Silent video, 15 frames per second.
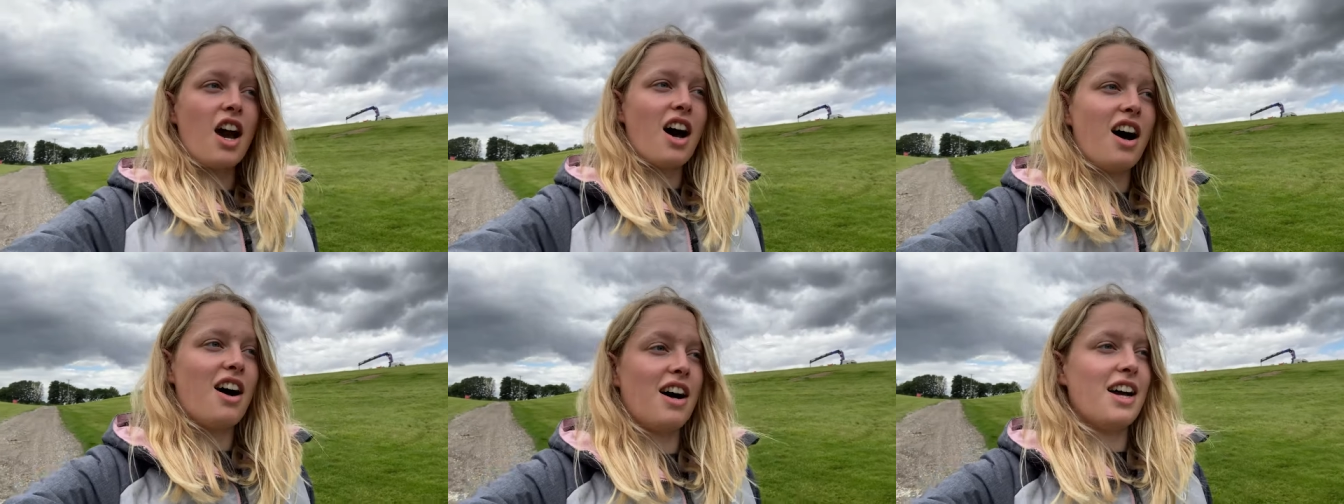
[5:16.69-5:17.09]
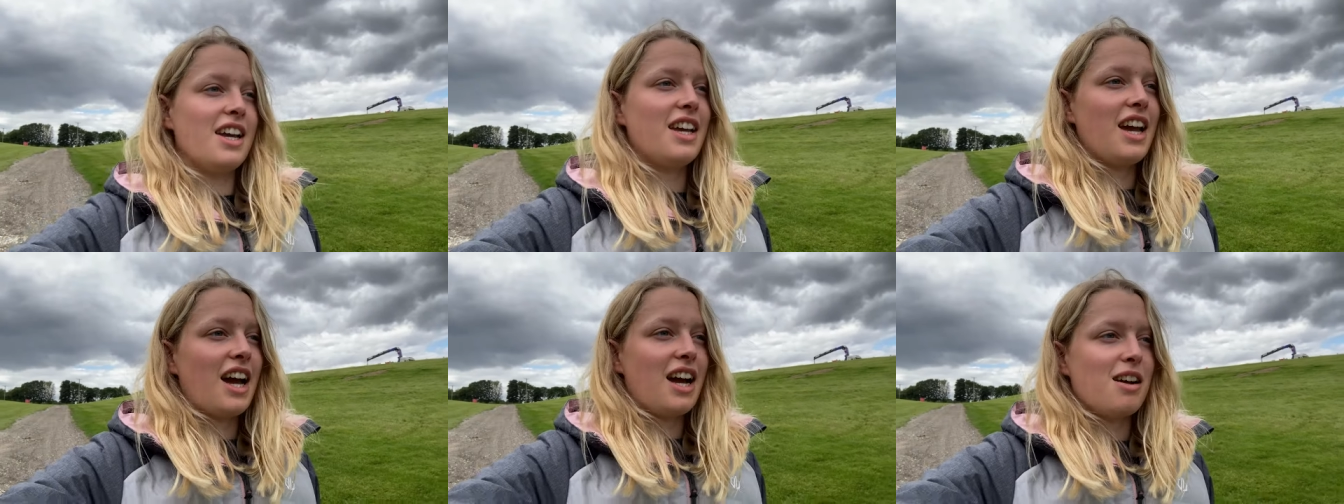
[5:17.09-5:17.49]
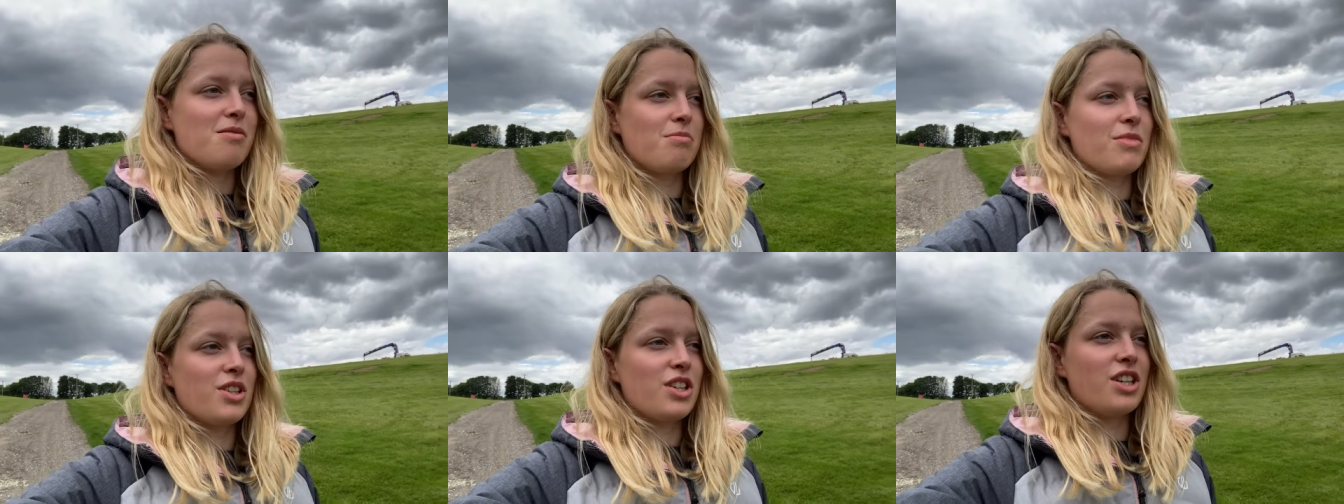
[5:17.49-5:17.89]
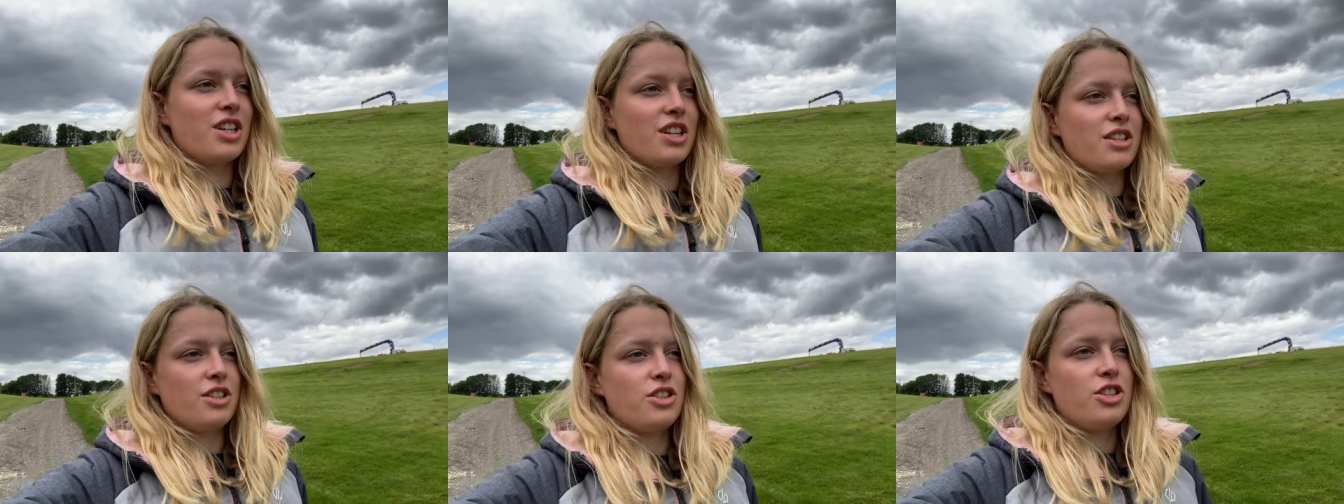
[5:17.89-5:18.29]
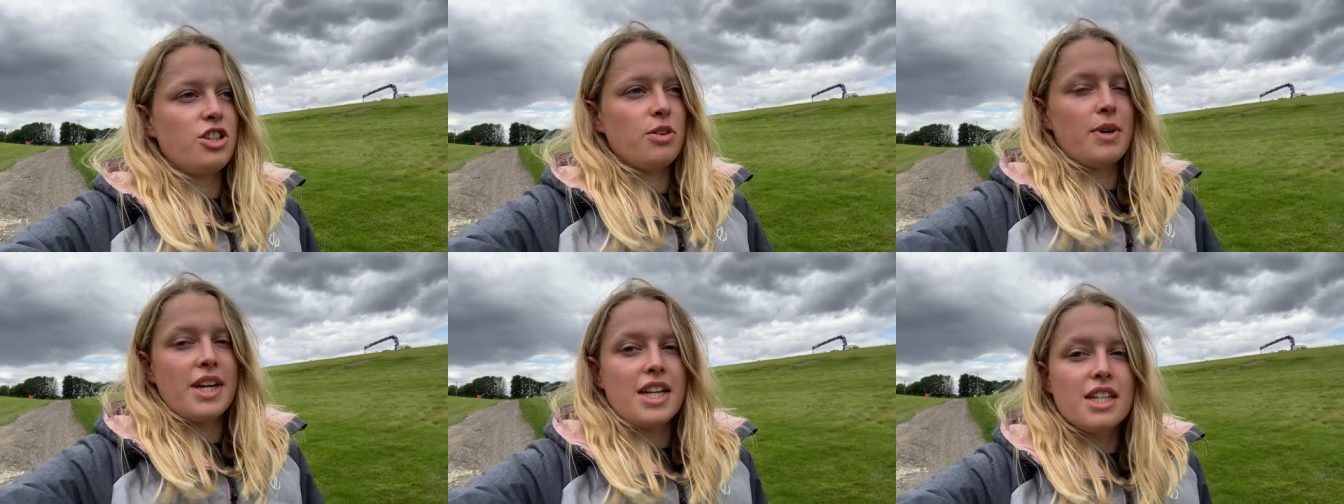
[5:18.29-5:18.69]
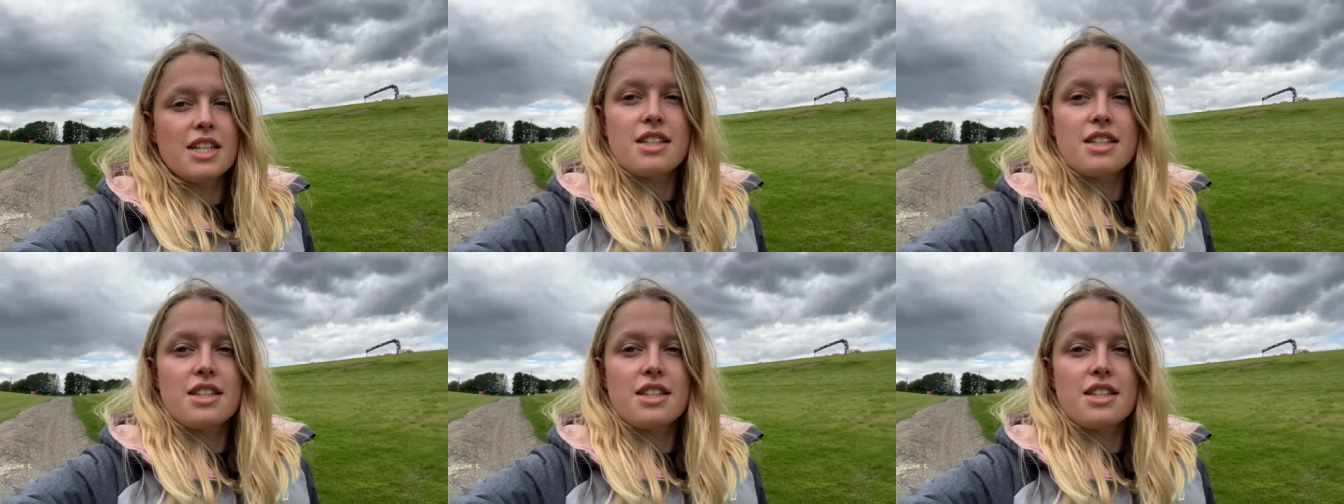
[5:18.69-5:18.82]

I am gonna do it